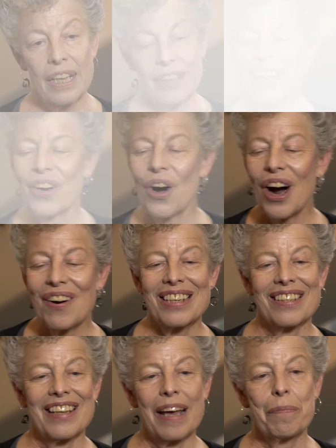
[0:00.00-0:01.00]
The
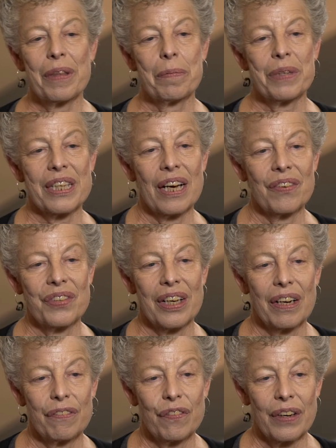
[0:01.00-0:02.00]
chorus named themselves
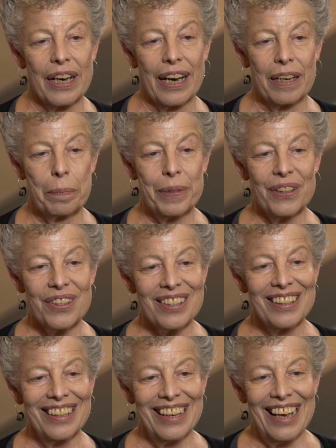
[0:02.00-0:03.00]
the Unforgettables,
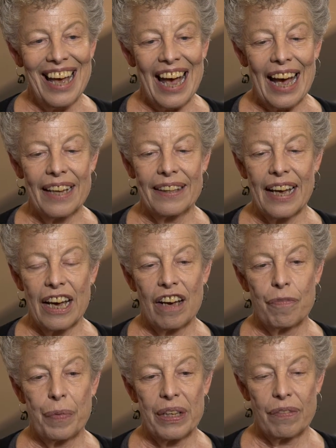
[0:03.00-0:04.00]
and they
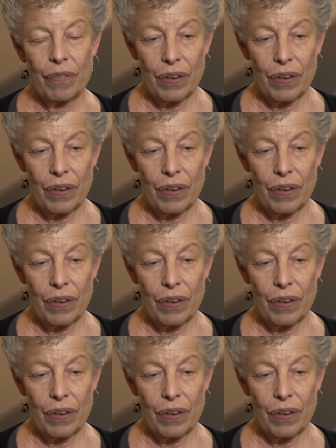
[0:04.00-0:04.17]
have been